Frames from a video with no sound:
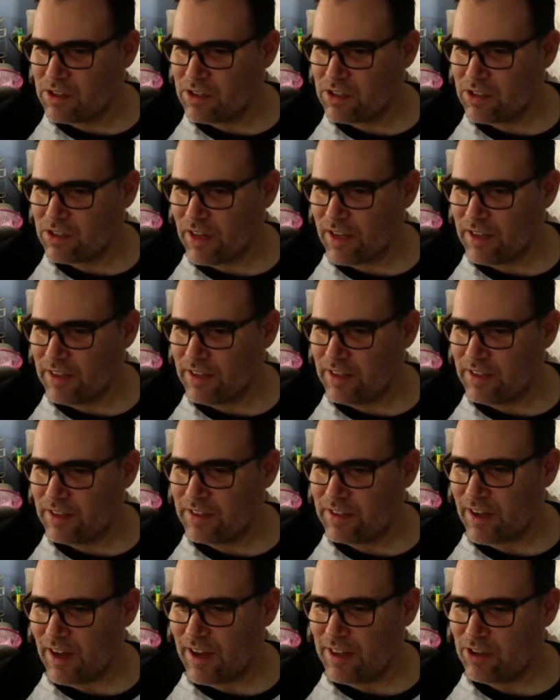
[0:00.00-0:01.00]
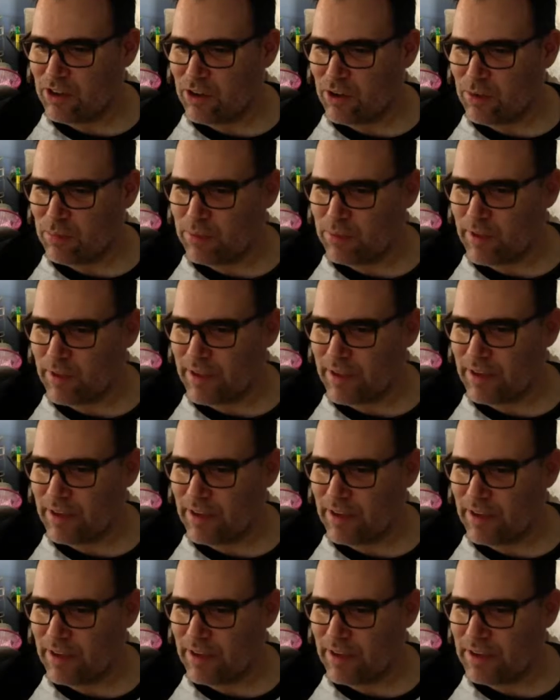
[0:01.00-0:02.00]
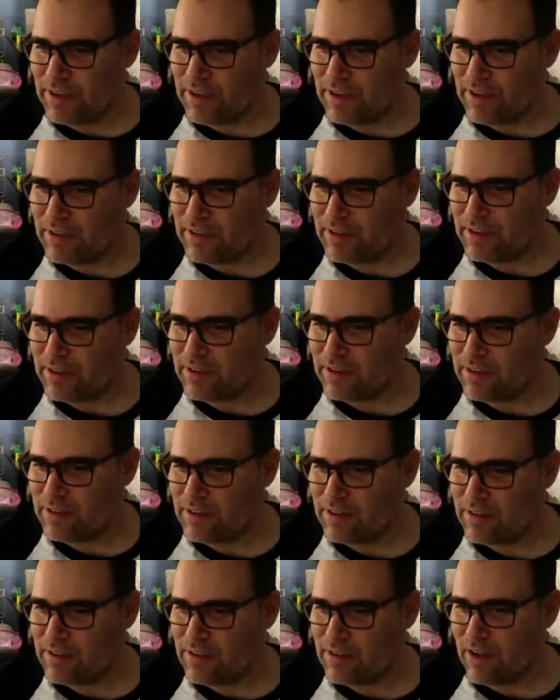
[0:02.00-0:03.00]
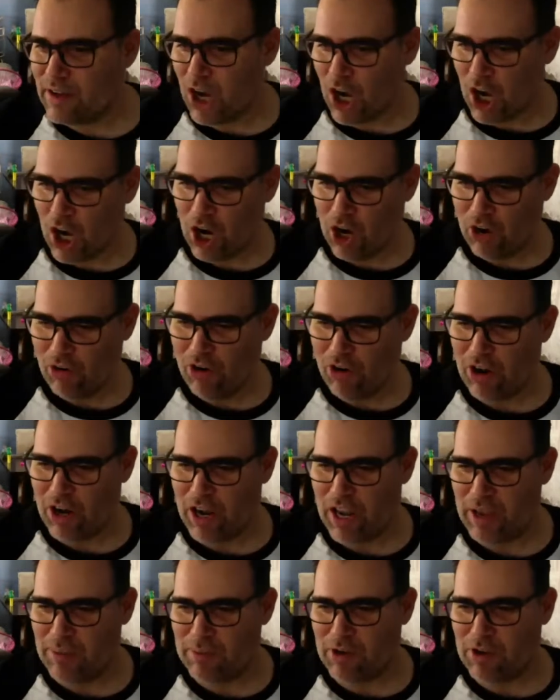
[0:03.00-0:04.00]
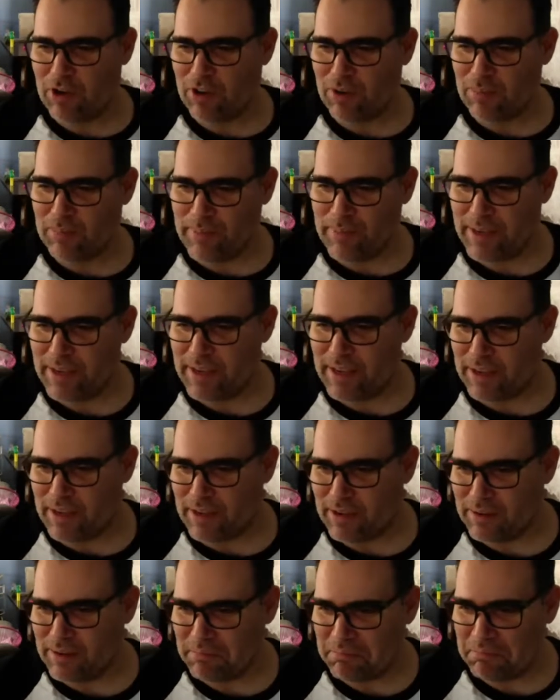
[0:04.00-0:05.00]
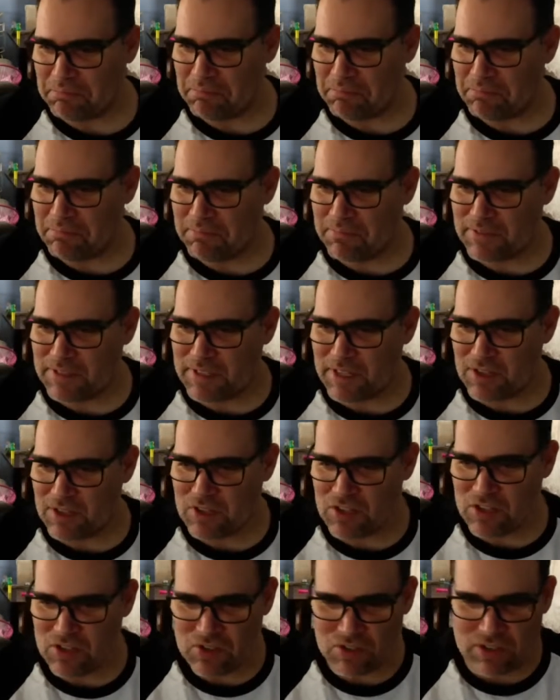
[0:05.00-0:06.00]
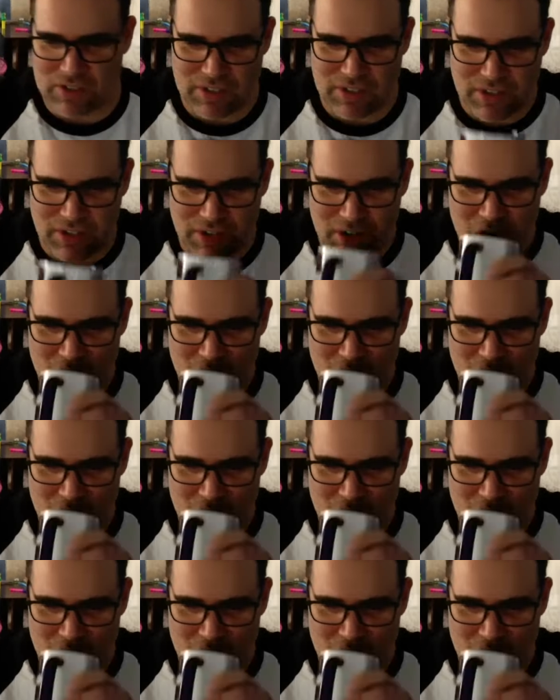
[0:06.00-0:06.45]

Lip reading: Shayla and Tyler are playing a horror game called Piggy. Sounds interesting.